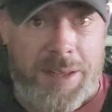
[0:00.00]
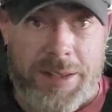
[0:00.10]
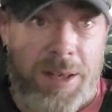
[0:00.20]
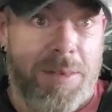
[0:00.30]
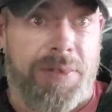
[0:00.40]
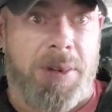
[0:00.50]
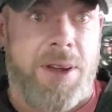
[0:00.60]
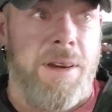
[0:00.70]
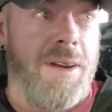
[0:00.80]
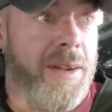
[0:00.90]
I said it was for
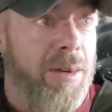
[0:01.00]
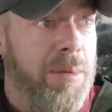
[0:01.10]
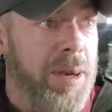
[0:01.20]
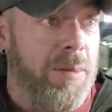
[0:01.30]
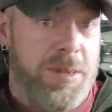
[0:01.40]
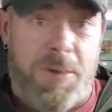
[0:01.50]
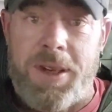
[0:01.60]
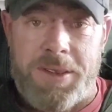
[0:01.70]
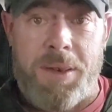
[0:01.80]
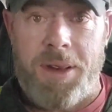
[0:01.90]
cardio, but it was
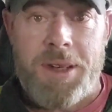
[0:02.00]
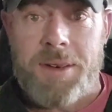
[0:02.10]
because I wanted